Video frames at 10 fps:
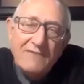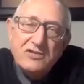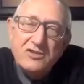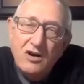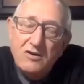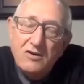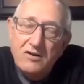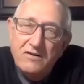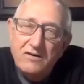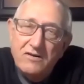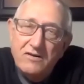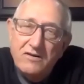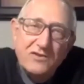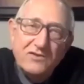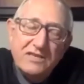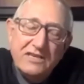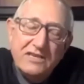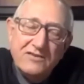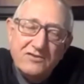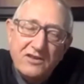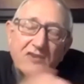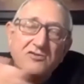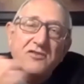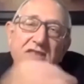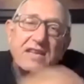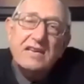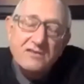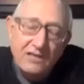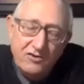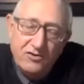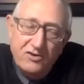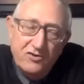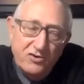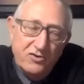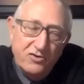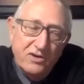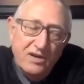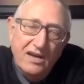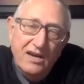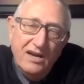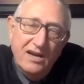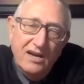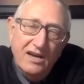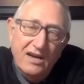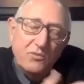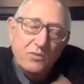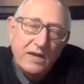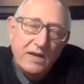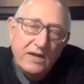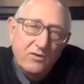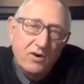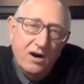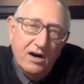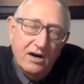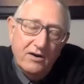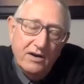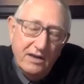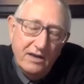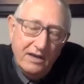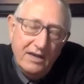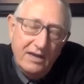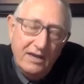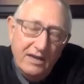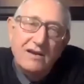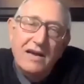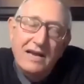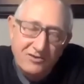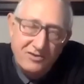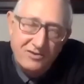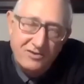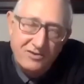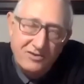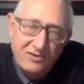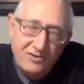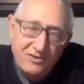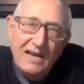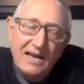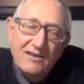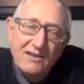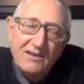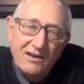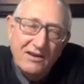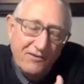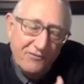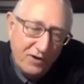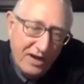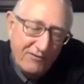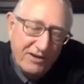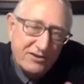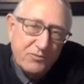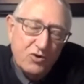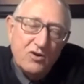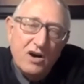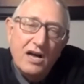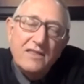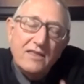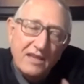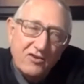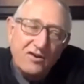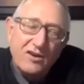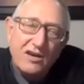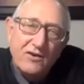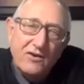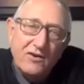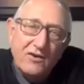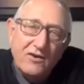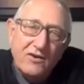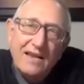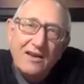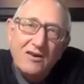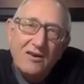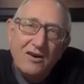a stock of those seeds. So those are things that you can do even when you are in a city. And if you have a small garden, then you can go into organic